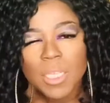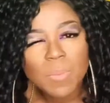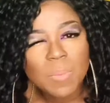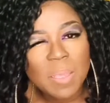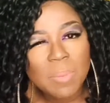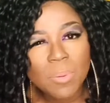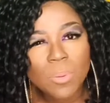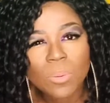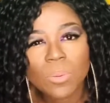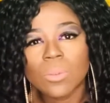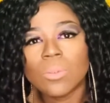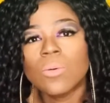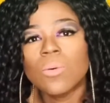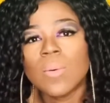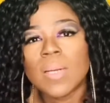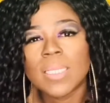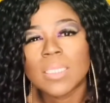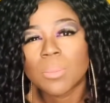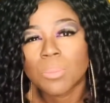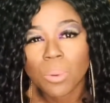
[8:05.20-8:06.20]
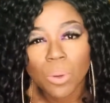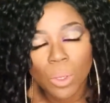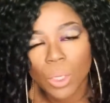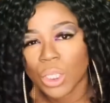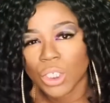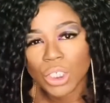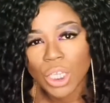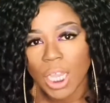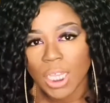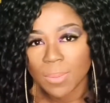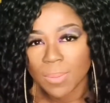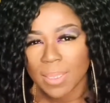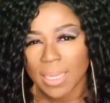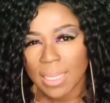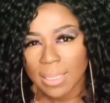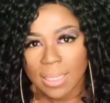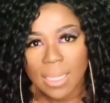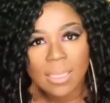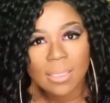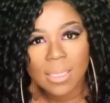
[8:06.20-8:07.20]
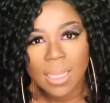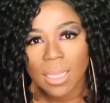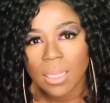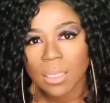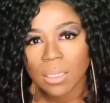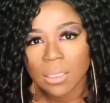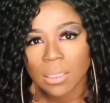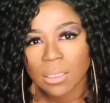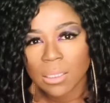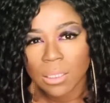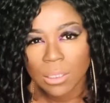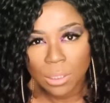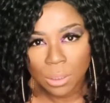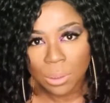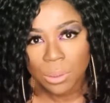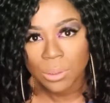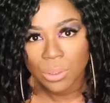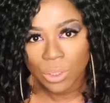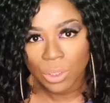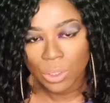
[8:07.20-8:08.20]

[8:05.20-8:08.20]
people will always apologize when they think they're going to lose